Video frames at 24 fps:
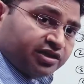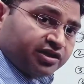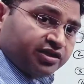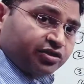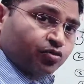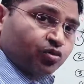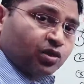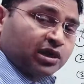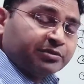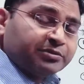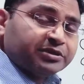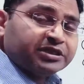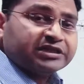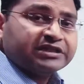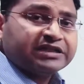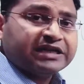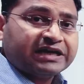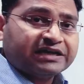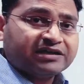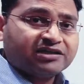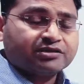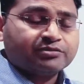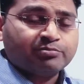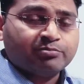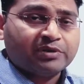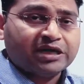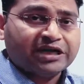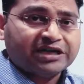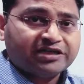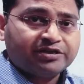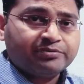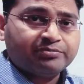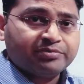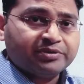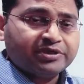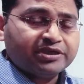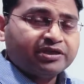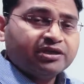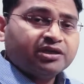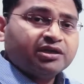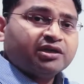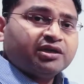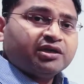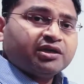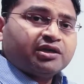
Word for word: requirement that might be